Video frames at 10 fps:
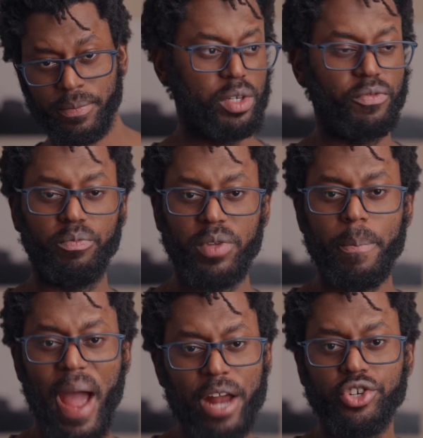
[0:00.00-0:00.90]
The
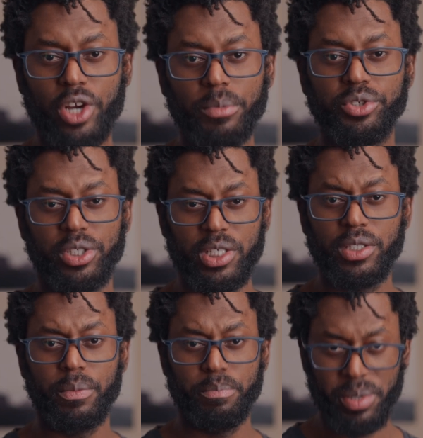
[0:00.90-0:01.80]
battery option
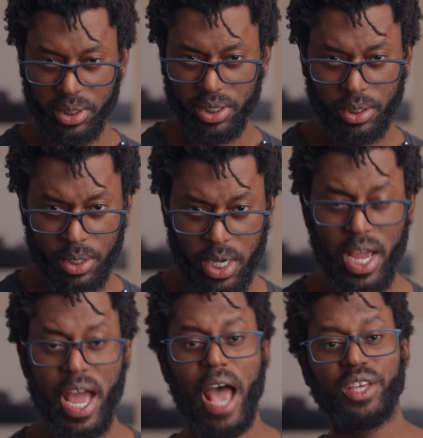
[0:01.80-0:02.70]
is built in,
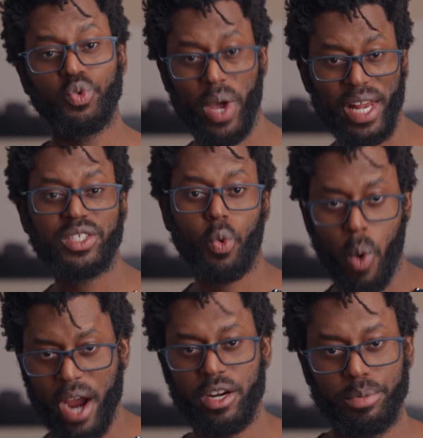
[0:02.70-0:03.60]
as well as the
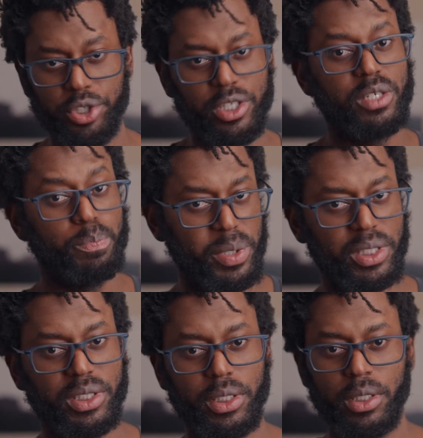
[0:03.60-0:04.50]
wired option is
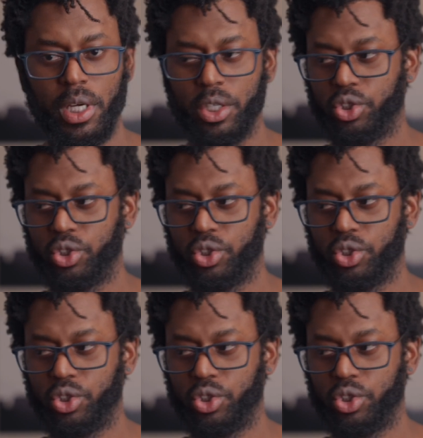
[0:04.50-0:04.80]
built in.